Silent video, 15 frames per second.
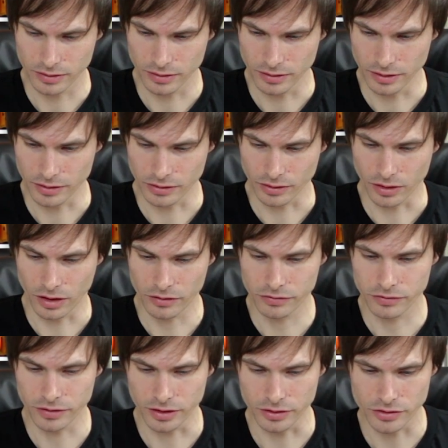this
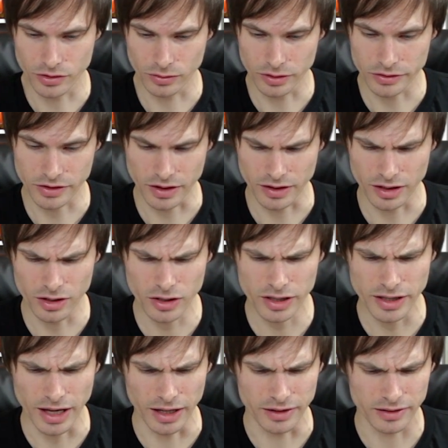off, the controllers. Look at
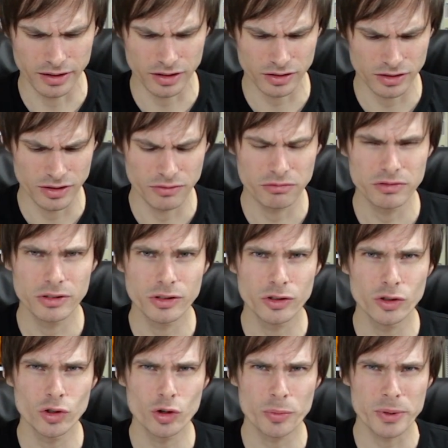that,
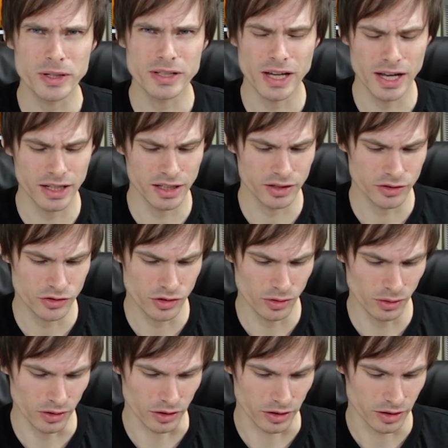super tiny
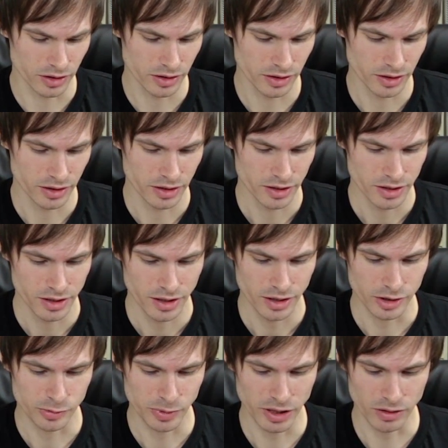controller.
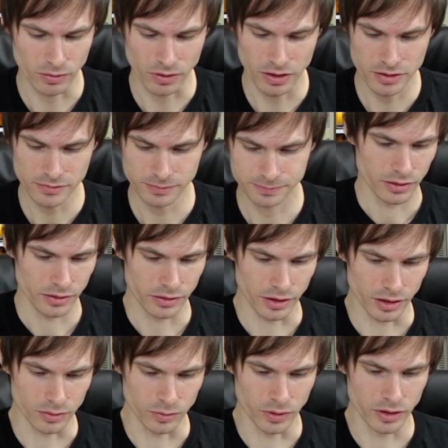That's player 1,
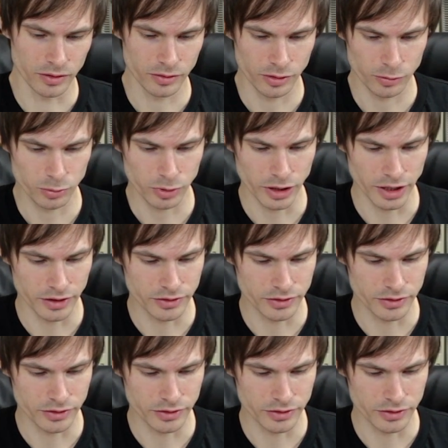second one, player